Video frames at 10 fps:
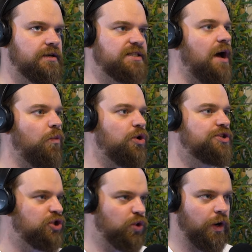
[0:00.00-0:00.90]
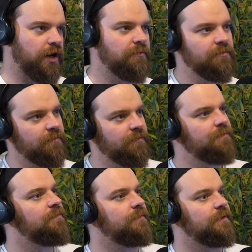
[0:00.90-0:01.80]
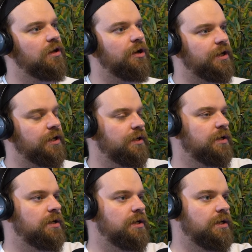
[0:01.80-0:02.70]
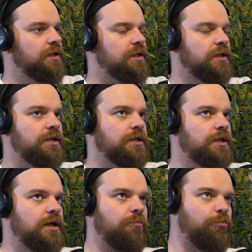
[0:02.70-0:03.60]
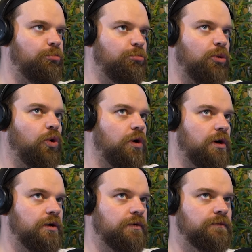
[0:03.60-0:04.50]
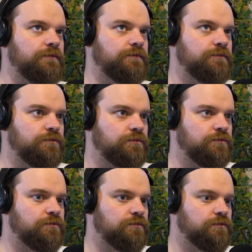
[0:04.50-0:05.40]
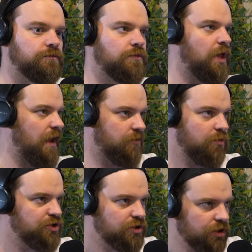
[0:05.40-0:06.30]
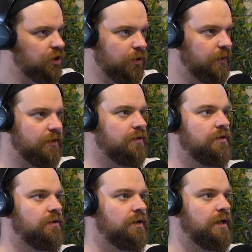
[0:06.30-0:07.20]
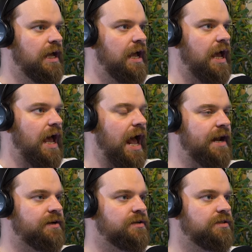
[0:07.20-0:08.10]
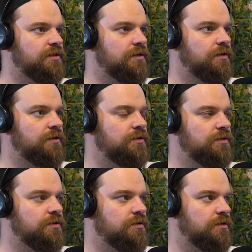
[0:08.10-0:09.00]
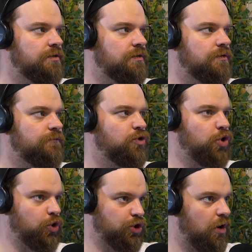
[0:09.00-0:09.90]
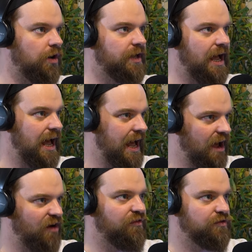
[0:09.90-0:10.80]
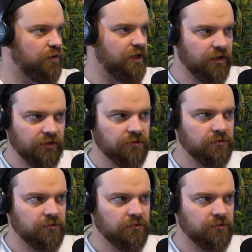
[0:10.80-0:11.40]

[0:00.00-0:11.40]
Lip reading: Because that was the dream. Like, but not everyone's going to do it. And could I have done it?